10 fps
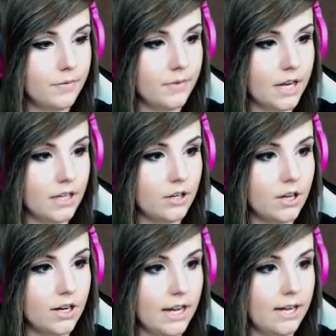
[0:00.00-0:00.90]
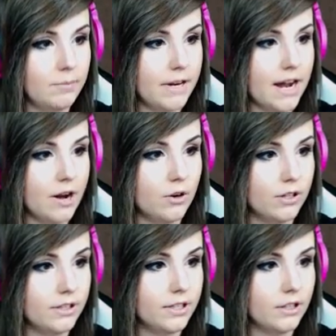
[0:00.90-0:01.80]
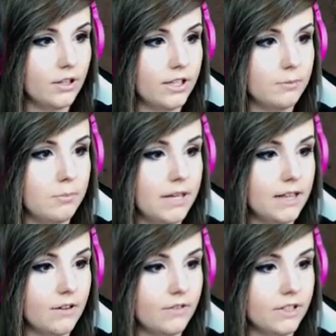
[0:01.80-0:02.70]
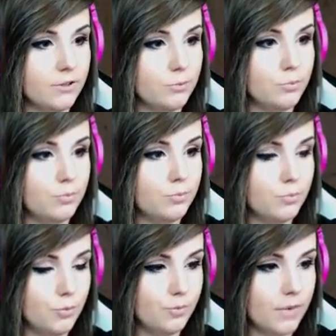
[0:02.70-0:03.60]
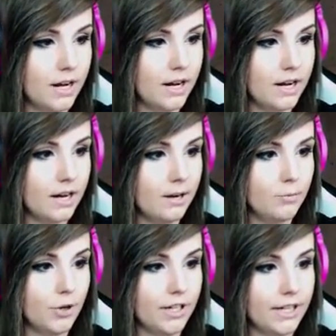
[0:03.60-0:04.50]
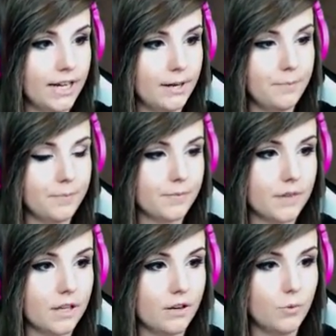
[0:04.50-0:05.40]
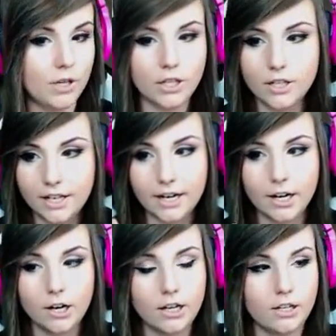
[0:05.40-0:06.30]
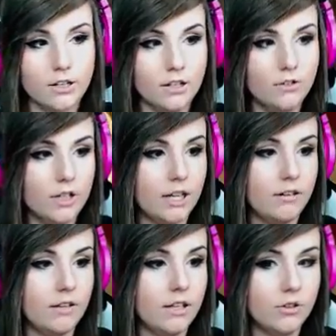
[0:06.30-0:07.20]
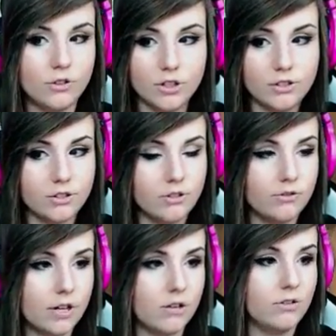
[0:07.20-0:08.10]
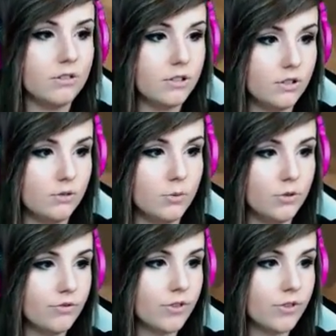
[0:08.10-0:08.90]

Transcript: Then you're gonna aim down till you're at the middle of this prick again. When you're there, you're not doing anything, you just turn around, you don't move.